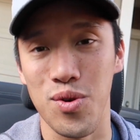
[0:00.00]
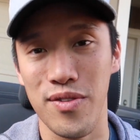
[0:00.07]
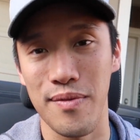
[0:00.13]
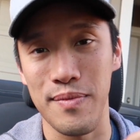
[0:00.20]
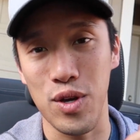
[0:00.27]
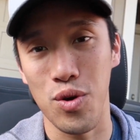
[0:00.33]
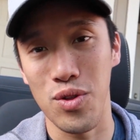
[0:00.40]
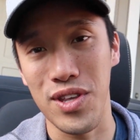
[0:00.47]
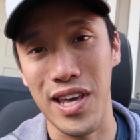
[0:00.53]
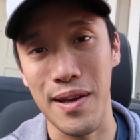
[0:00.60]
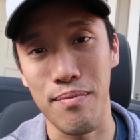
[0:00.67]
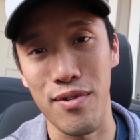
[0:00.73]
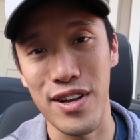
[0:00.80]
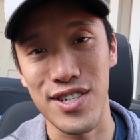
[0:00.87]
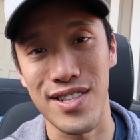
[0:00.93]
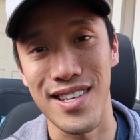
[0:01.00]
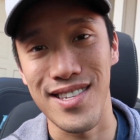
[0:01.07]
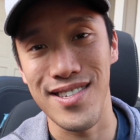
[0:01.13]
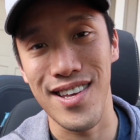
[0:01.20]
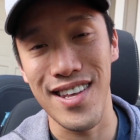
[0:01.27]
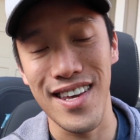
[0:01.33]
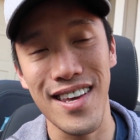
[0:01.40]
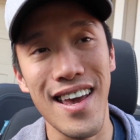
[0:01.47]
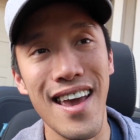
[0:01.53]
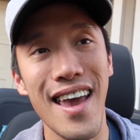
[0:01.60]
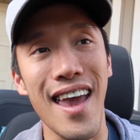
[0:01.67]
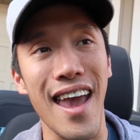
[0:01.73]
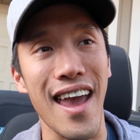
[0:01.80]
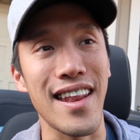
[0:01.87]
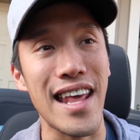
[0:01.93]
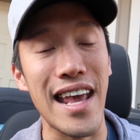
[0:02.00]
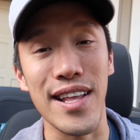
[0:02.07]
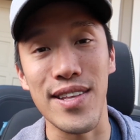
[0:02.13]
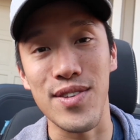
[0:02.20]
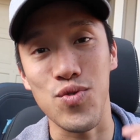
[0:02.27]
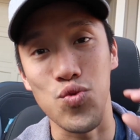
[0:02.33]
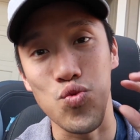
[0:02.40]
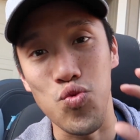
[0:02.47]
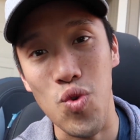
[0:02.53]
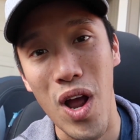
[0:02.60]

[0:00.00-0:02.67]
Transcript: north from the Golden Gate Bridge in the city, and it is